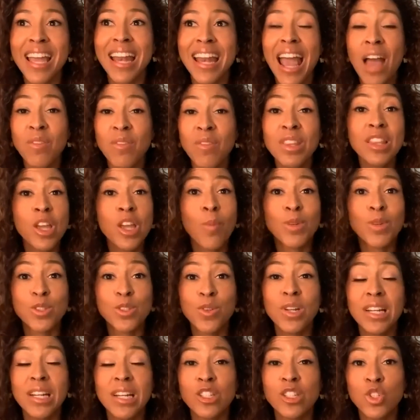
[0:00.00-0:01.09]
and having the
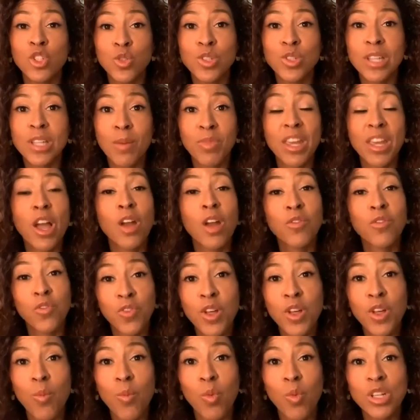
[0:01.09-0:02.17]
opportunity to do something on
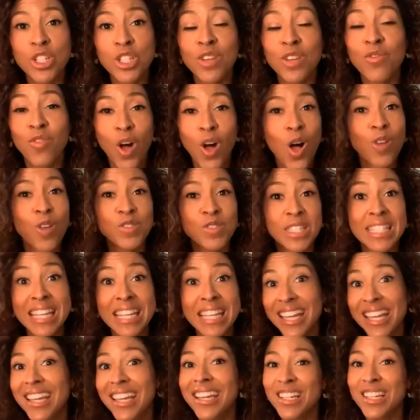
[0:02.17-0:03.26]
film, which involves
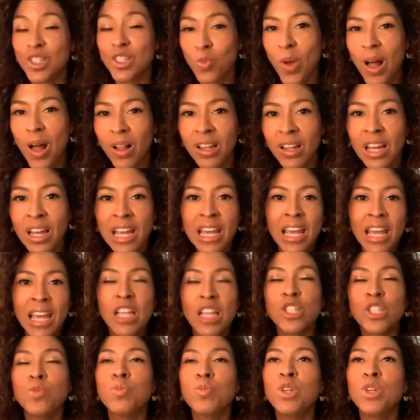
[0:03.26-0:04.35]
singing as well,
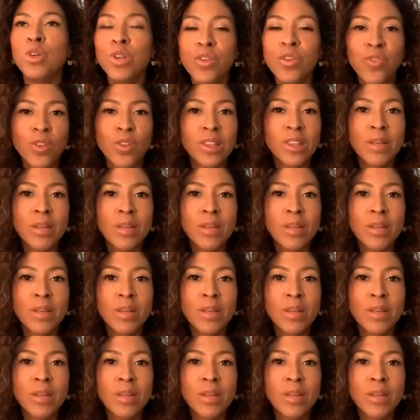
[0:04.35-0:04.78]
is beautiful.